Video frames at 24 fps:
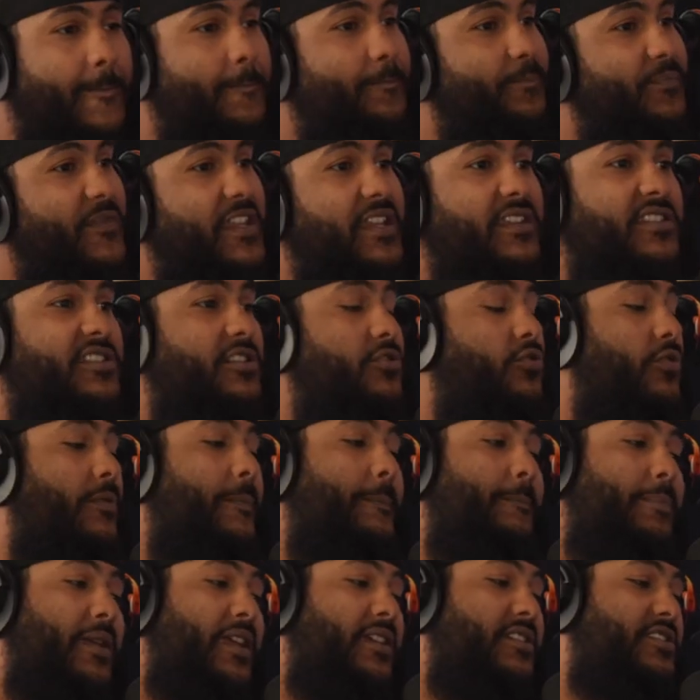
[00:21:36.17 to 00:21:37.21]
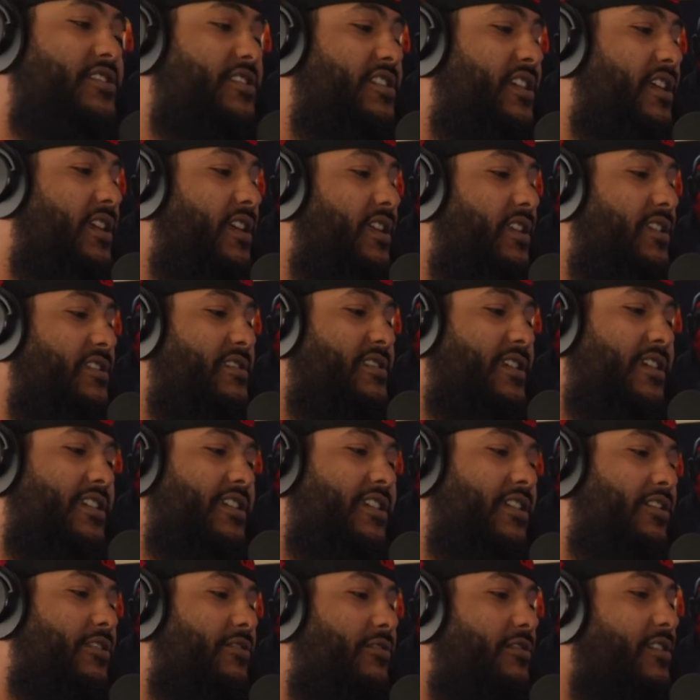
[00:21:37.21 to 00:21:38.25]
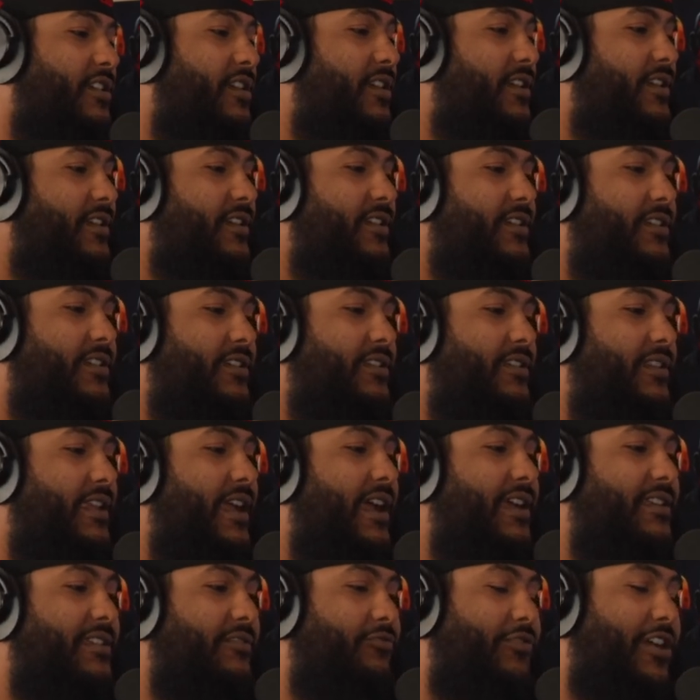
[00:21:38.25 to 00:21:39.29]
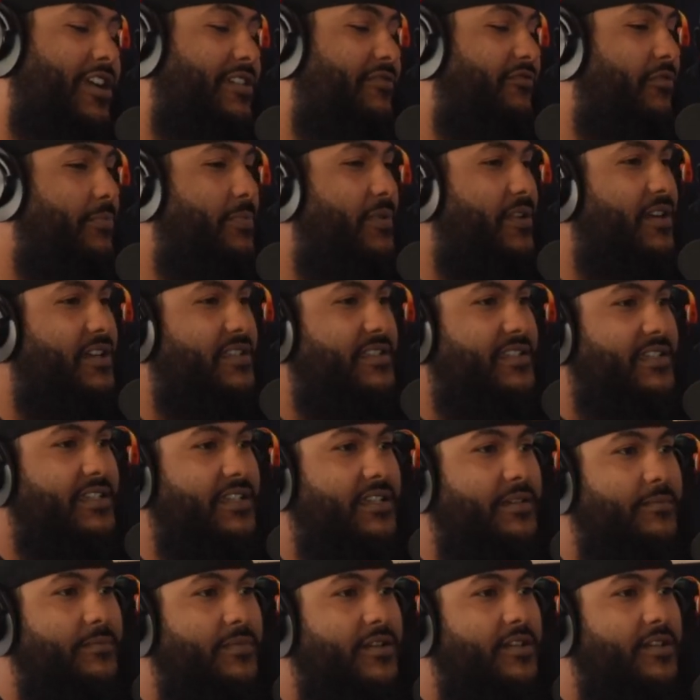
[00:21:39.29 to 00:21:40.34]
he's doing big shit. And it's like, yo, that round of applause to him, bro.